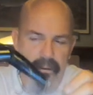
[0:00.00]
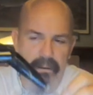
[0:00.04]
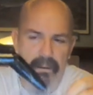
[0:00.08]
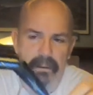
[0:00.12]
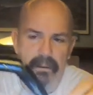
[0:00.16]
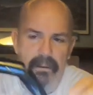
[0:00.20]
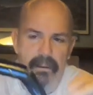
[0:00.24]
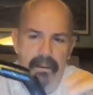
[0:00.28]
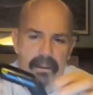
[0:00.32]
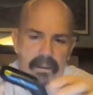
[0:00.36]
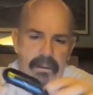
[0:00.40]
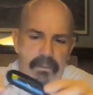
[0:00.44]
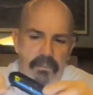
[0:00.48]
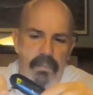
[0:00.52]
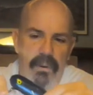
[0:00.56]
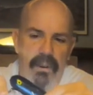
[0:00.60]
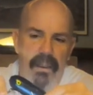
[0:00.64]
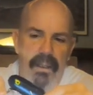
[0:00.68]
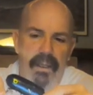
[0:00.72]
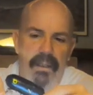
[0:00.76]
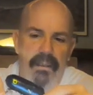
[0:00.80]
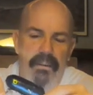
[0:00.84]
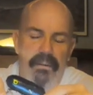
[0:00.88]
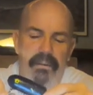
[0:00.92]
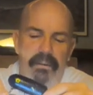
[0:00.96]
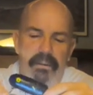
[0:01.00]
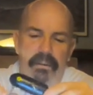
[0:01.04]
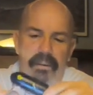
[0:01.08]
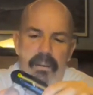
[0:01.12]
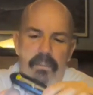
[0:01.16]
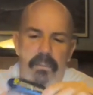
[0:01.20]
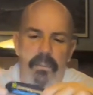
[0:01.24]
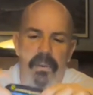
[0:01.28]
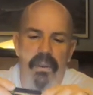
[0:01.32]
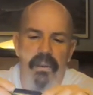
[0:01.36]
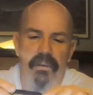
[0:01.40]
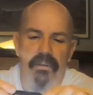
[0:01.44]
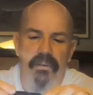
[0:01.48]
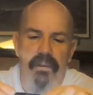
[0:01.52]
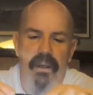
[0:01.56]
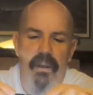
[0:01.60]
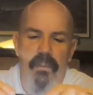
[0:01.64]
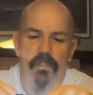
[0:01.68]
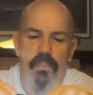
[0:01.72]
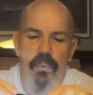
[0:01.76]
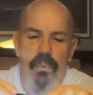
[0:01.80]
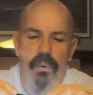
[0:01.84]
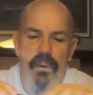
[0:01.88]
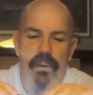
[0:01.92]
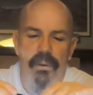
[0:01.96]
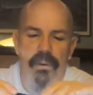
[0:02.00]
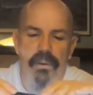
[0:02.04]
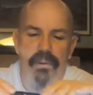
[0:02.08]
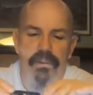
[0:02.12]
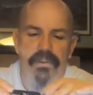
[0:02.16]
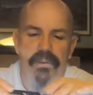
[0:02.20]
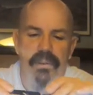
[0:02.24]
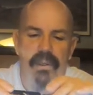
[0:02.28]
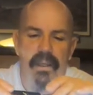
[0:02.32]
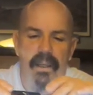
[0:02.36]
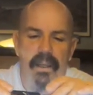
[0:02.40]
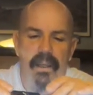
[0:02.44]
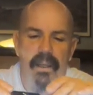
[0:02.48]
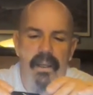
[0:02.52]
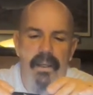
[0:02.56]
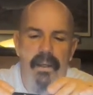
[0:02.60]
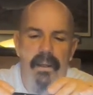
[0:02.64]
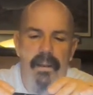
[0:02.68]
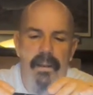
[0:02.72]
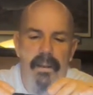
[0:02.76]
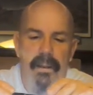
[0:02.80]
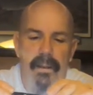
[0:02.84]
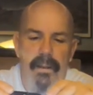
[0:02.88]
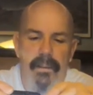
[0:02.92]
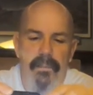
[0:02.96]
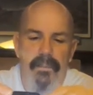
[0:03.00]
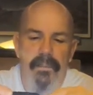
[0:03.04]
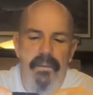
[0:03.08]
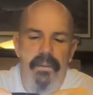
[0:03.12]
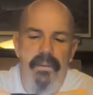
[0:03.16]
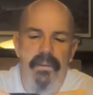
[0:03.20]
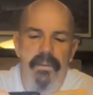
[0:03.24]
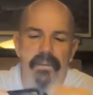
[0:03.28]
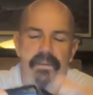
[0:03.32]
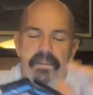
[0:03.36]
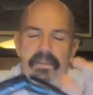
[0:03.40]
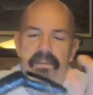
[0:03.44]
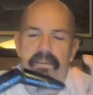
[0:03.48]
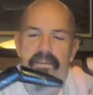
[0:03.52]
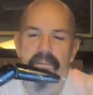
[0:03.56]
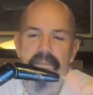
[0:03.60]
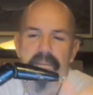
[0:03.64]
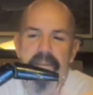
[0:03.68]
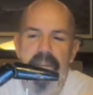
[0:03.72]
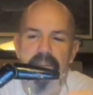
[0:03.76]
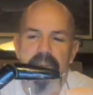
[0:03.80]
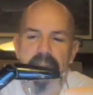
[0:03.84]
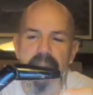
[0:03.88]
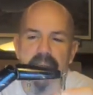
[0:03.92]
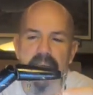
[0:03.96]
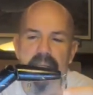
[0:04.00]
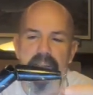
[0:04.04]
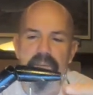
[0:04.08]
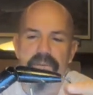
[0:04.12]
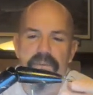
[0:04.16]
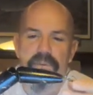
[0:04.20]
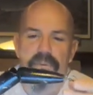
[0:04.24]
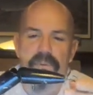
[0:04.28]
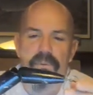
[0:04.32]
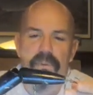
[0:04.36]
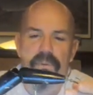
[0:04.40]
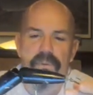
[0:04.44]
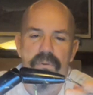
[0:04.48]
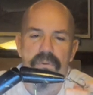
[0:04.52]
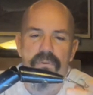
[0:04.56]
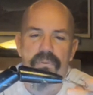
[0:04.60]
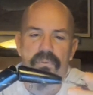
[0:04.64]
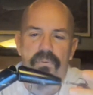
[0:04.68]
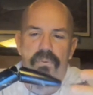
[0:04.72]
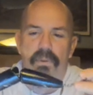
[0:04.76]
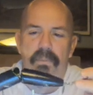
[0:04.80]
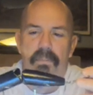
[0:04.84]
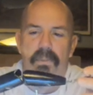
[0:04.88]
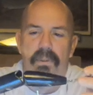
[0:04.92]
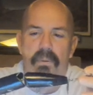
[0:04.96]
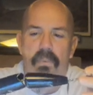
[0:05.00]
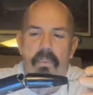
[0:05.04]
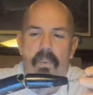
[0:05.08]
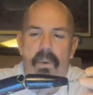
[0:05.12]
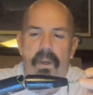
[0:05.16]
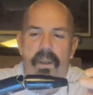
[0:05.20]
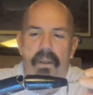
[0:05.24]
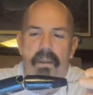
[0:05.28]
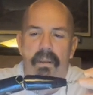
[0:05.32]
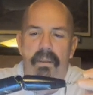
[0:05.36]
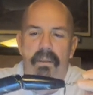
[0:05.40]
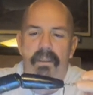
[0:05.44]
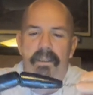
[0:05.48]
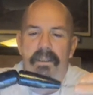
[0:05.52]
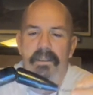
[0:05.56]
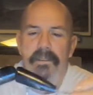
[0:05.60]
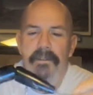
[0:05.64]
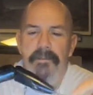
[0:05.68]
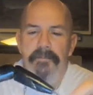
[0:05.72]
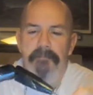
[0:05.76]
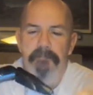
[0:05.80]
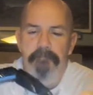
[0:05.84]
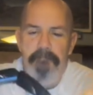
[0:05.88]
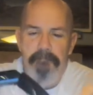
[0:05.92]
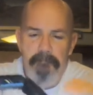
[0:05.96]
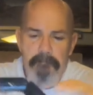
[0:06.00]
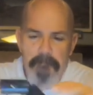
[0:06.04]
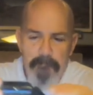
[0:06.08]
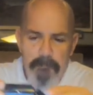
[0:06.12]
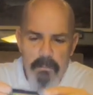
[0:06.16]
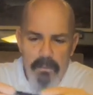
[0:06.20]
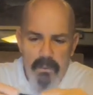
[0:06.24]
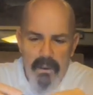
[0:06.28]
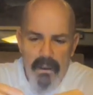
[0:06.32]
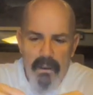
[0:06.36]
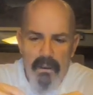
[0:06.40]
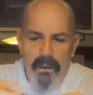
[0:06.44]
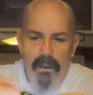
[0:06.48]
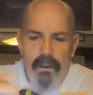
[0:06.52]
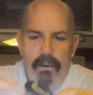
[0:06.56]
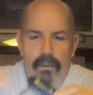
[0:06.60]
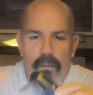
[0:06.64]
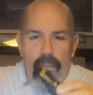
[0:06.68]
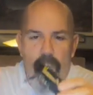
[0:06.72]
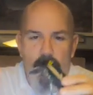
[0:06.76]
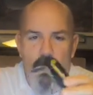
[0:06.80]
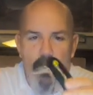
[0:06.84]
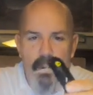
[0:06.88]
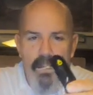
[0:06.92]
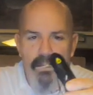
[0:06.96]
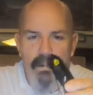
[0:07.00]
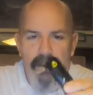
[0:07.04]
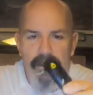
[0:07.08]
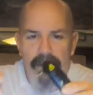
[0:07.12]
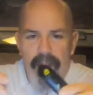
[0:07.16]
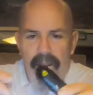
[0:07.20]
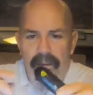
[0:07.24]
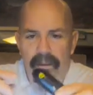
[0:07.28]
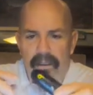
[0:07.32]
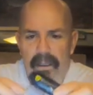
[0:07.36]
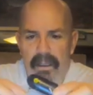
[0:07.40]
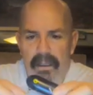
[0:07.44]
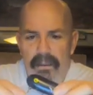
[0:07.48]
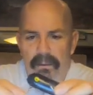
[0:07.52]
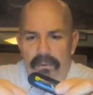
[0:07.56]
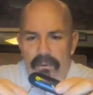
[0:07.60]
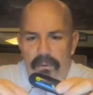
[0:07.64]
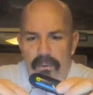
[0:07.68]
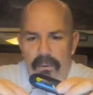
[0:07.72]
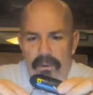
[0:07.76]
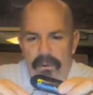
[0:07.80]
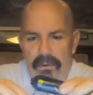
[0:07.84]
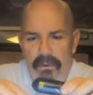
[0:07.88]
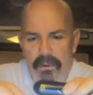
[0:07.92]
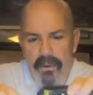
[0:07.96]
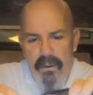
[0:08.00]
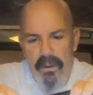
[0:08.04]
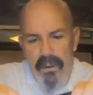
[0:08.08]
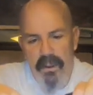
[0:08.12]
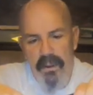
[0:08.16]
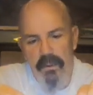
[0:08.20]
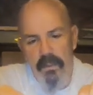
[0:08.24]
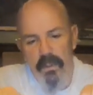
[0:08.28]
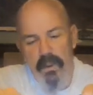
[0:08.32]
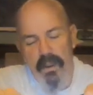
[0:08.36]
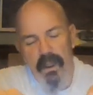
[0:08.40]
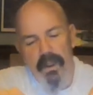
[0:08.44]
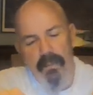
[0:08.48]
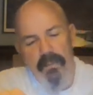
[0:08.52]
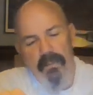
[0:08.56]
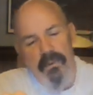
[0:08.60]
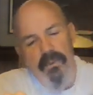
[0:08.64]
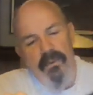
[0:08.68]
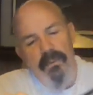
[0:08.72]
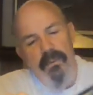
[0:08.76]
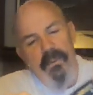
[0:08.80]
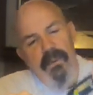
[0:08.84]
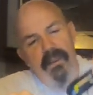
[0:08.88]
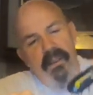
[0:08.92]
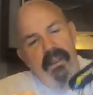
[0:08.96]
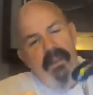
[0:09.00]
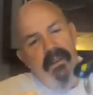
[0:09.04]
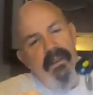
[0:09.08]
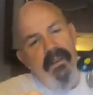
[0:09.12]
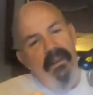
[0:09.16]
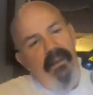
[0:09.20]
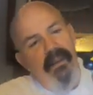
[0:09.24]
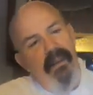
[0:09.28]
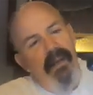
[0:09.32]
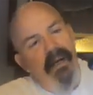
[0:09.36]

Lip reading: like black on my top waters. These guys do extremely well. One thing that I do with the Hog Wobbler, what they didn't